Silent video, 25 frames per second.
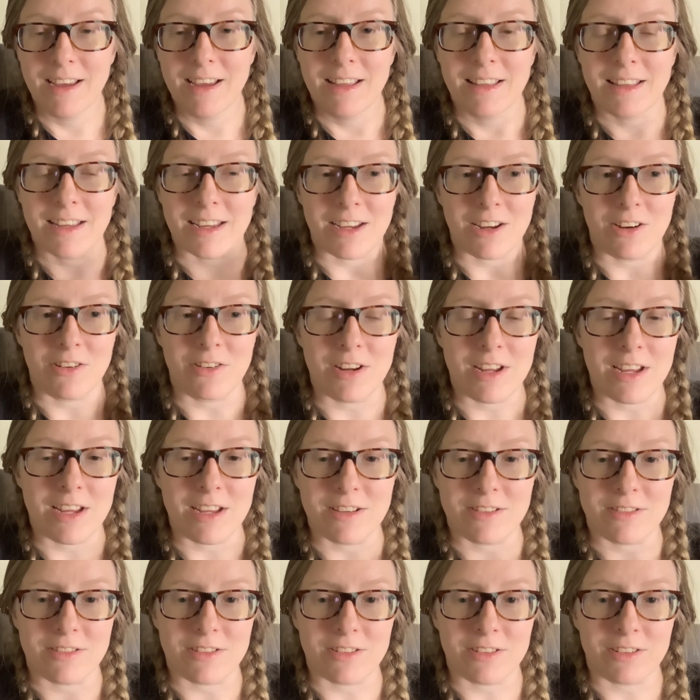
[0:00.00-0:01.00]
Like your
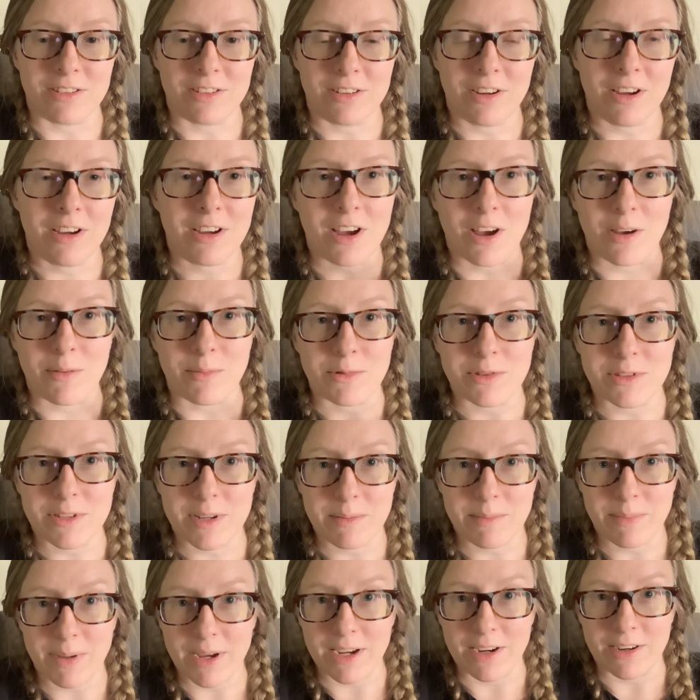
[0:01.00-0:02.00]
knees are almost
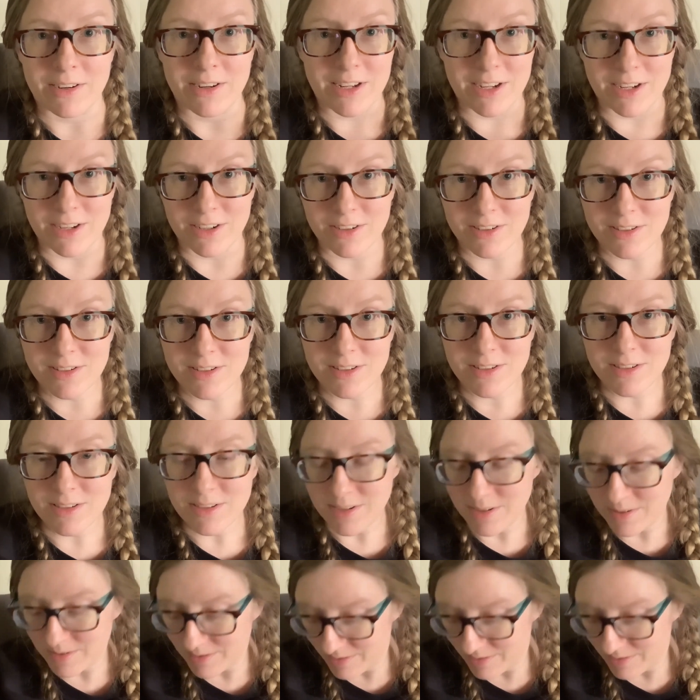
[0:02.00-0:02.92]
up by your ears.